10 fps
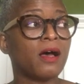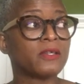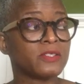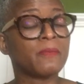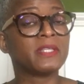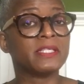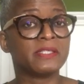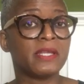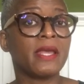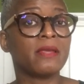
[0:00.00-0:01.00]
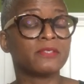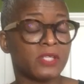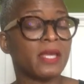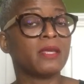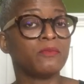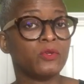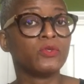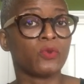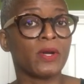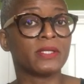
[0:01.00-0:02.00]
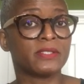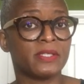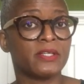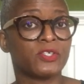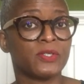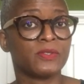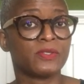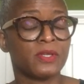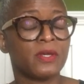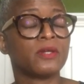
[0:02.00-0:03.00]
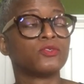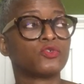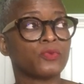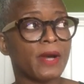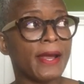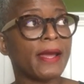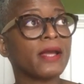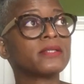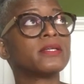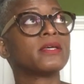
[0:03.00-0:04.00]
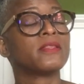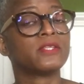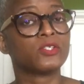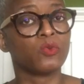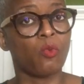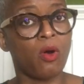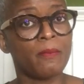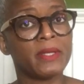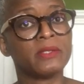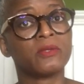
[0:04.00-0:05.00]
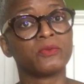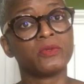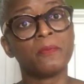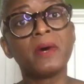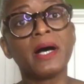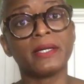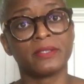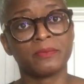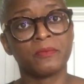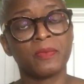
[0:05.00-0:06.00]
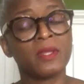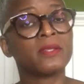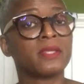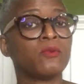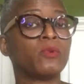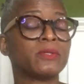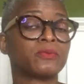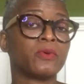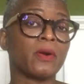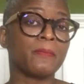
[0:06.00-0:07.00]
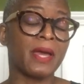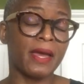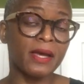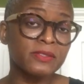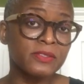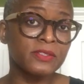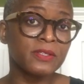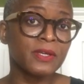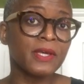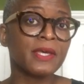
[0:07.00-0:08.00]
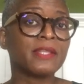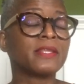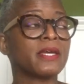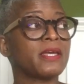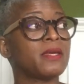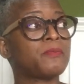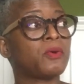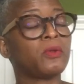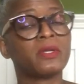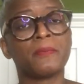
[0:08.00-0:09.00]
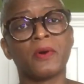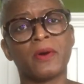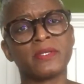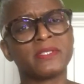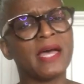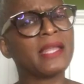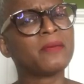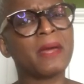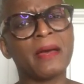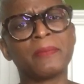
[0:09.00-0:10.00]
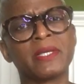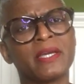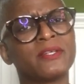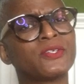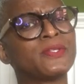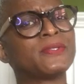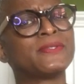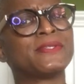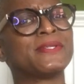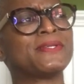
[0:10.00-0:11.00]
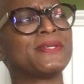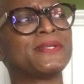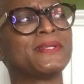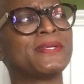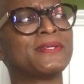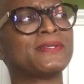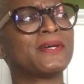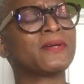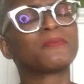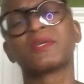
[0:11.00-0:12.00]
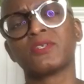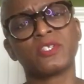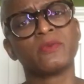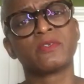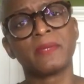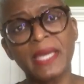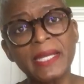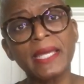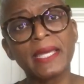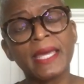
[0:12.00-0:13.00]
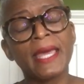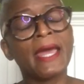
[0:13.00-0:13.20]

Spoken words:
Some of these same news organizations dragged this woman through the mud. They went through her past. They pulled up her asylum applications and because she was from Guinea.